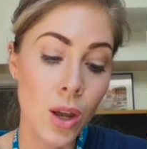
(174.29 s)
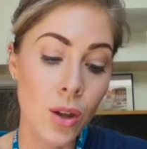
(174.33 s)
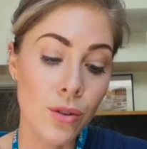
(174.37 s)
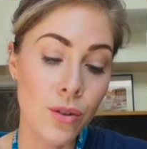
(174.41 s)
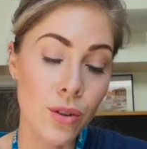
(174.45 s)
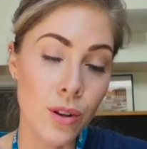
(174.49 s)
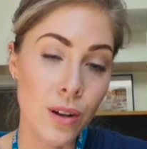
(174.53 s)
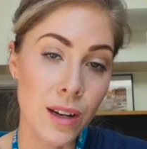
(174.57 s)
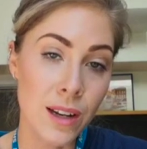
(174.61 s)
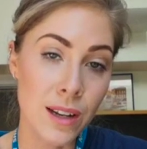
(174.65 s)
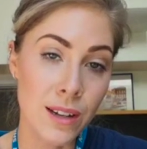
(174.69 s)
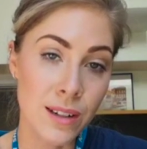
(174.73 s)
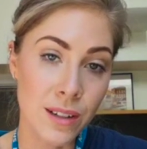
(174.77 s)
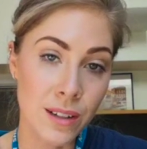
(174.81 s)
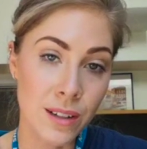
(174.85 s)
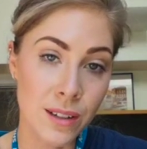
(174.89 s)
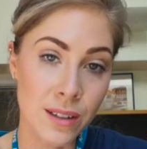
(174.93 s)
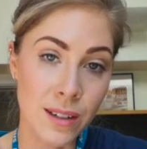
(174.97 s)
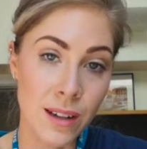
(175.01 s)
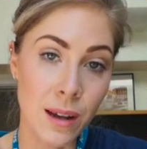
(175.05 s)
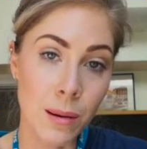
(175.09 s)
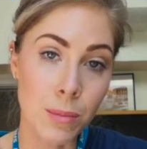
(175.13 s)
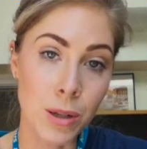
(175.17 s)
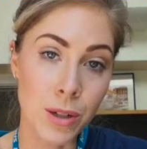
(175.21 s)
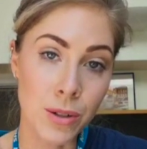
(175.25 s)
So you need to
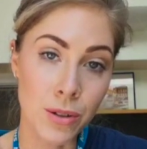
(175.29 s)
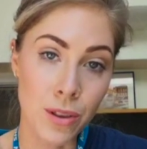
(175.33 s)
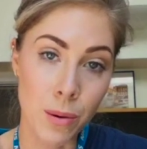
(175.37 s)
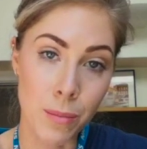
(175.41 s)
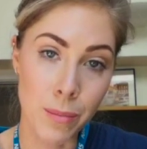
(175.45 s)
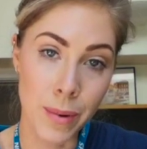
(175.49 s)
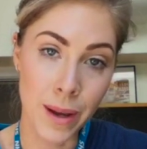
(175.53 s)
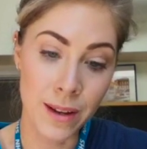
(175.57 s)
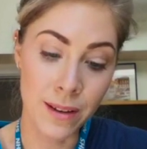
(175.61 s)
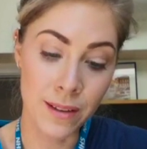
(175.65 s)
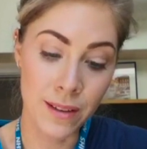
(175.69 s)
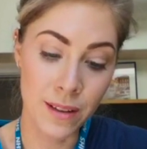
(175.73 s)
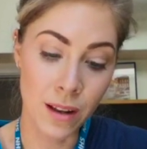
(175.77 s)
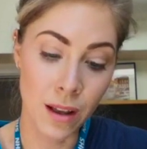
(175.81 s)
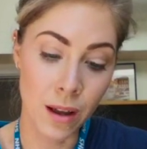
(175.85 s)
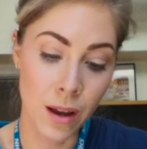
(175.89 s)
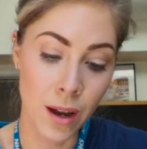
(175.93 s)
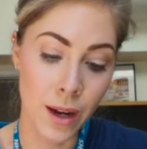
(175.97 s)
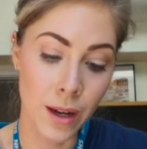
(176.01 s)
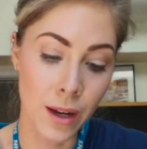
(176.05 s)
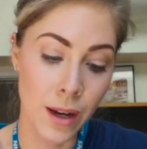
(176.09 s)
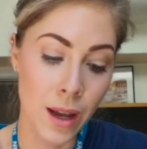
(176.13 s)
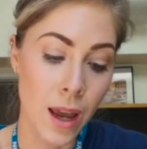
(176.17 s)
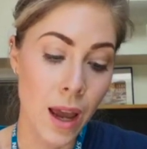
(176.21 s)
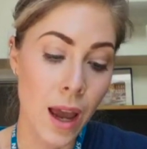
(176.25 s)
establish their
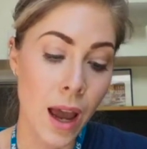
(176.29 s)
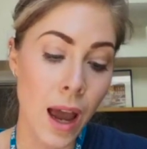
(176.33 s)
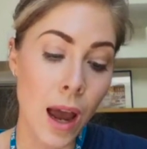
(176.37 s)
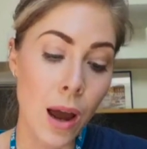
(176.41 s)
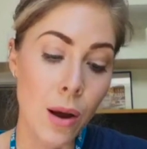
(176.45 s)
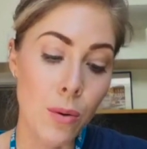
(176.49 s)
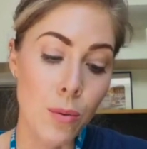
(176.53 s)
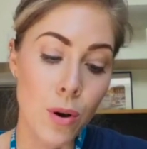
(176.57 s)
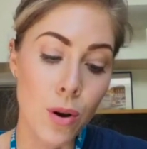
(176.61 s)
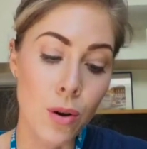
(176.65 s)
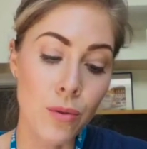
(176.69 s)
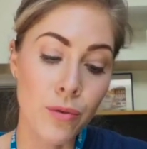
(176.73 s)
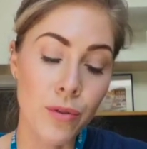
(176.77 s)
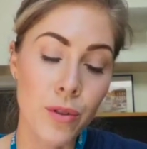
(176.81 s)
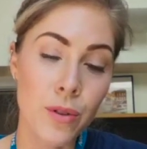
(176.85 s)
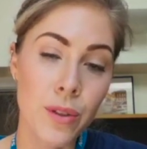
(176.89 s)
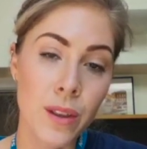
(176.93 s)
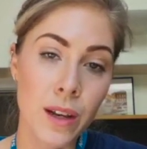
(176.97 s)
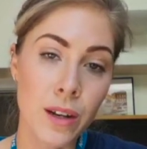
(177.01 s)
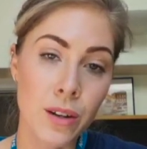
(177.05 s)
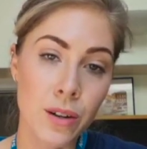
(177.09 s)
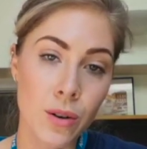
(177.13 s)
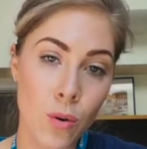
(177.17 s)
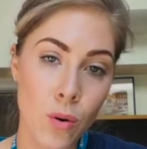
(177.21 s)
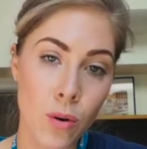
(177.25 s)
baseline, how often
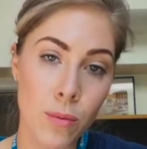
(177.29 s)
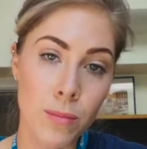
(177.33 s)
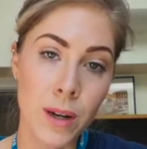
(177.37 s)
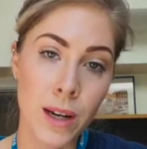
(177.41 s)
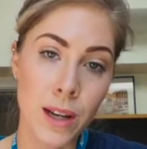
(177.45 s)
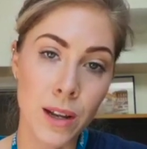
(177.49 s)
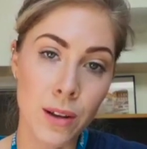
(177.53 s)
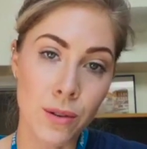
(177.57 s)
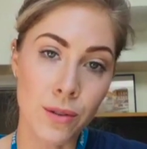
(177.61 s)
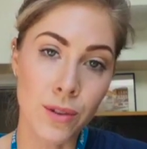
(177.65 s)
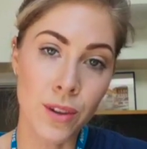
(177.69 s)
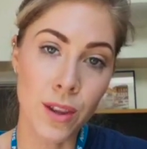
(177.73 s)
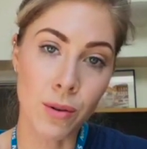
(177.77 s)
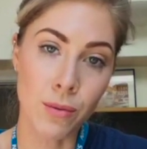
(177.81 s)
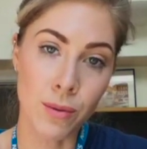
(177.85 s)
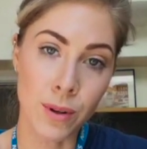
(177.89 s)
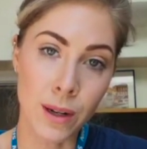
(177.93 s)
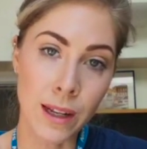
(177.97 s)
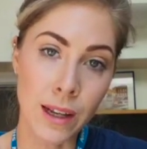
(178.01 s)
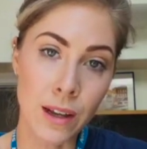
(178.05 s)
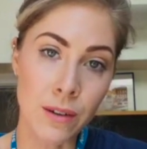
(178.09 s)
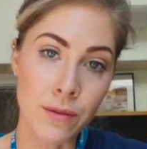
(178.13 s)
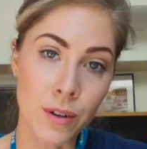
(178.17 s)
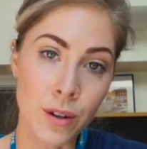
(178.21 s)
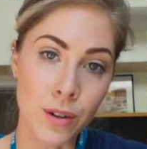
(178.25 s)
they normally use their
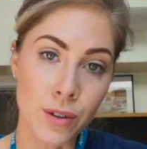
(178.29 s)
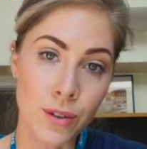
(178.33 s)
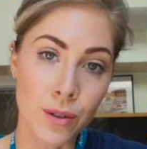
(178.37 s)
reliever.